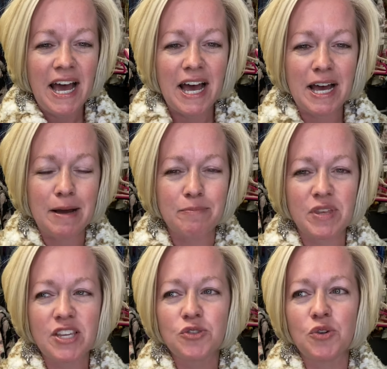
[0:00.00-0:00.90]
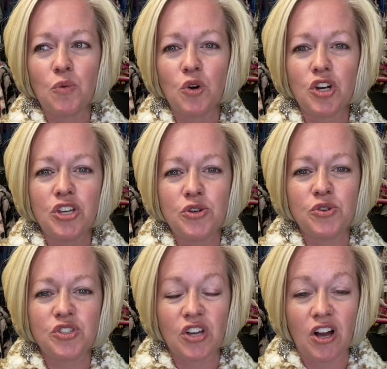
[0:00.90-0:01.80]
Um, these were
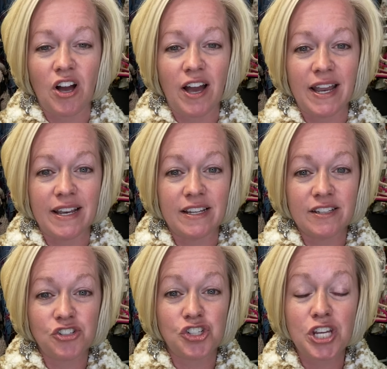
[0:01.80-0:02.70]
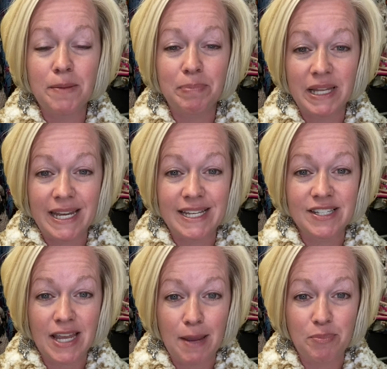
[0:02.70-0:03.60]
used on sheepling
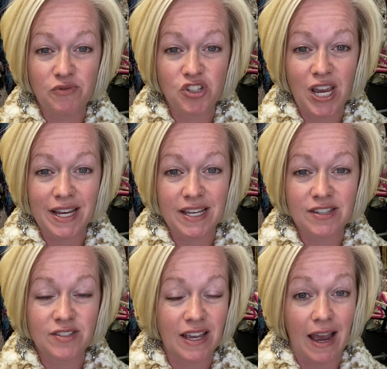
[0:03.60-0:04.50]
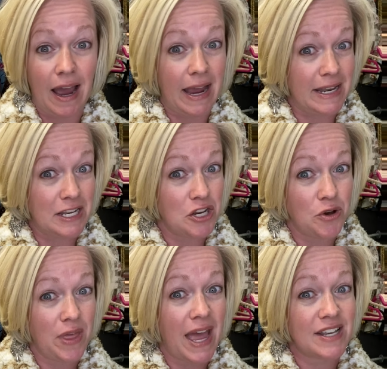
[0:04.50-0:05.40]
type of jackets. I didn't
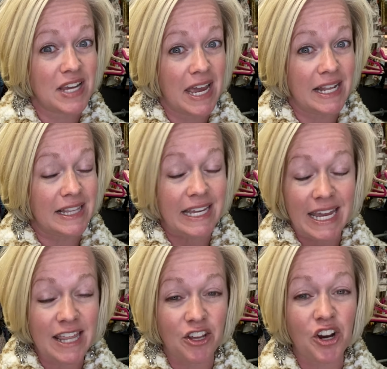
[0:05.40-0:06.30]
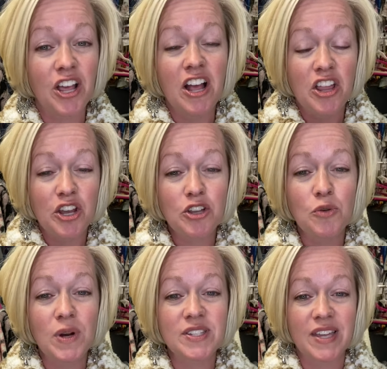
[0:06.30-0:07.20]
know that title either. They're the
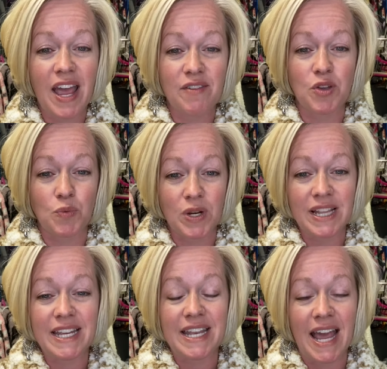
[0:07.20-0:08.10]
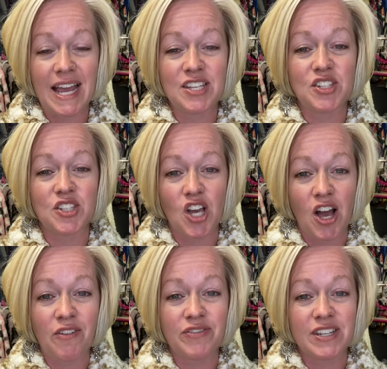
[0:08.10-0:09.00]
ones that have the really nice
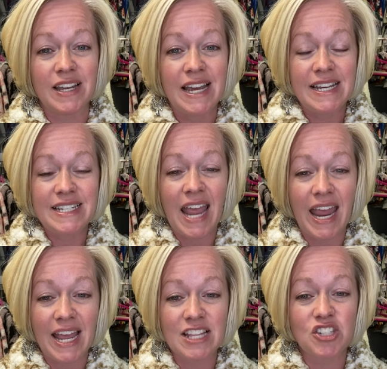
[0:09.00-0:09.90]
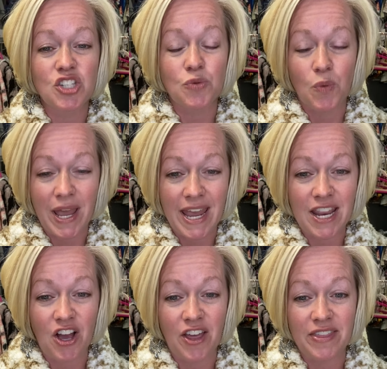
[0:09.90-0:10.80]
soft tan
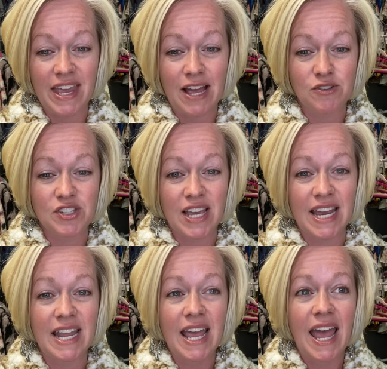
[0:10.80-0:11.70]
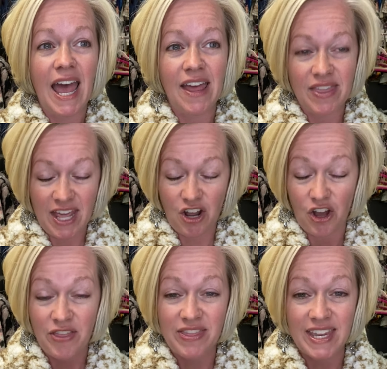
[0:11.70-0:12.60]
suede on the outside. And then
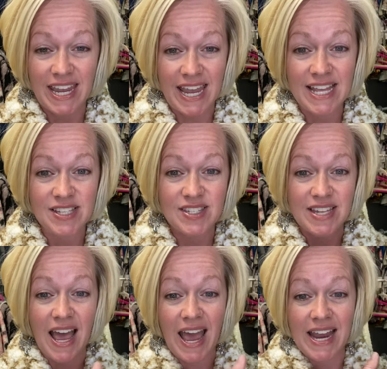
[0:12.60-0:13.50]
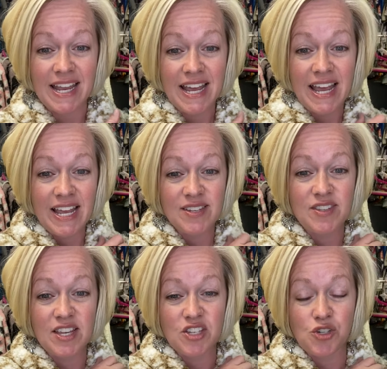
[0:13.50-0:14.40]
on the inside is
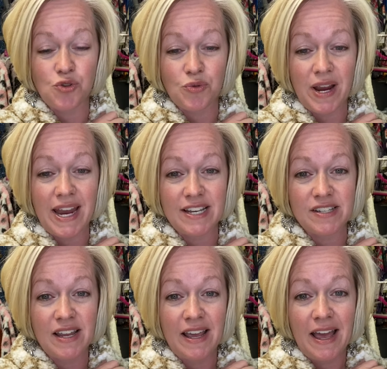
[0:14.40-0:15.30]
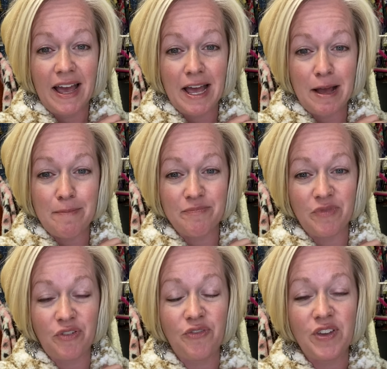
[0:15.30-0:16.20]
this great um,
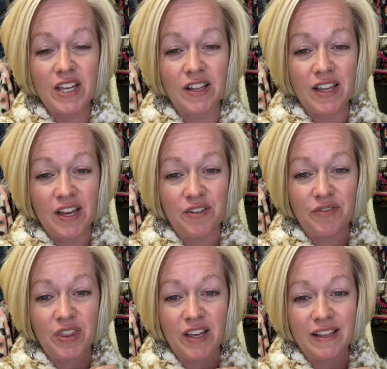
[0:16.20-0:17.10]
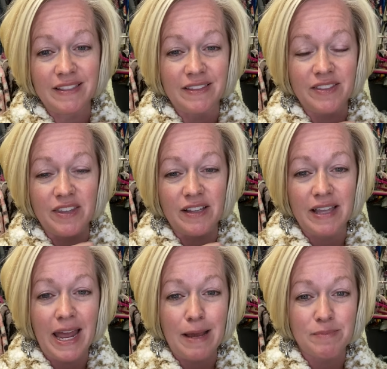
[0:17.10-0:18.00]
feel of the, the
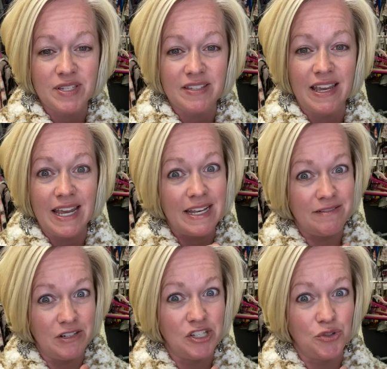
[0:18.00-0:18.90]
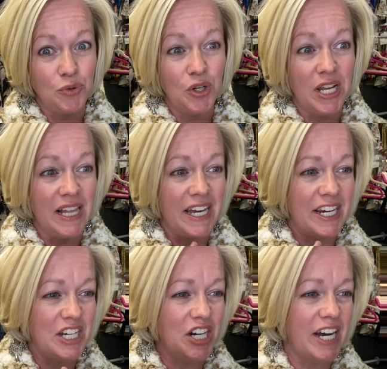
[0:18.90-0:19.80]
lamb skin. It's really
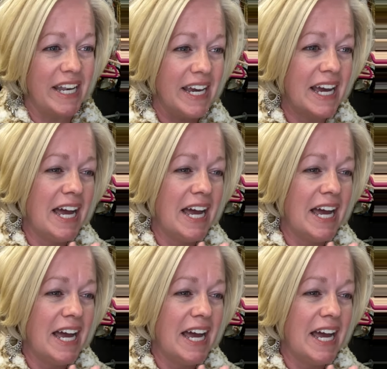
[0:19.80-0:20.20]
good.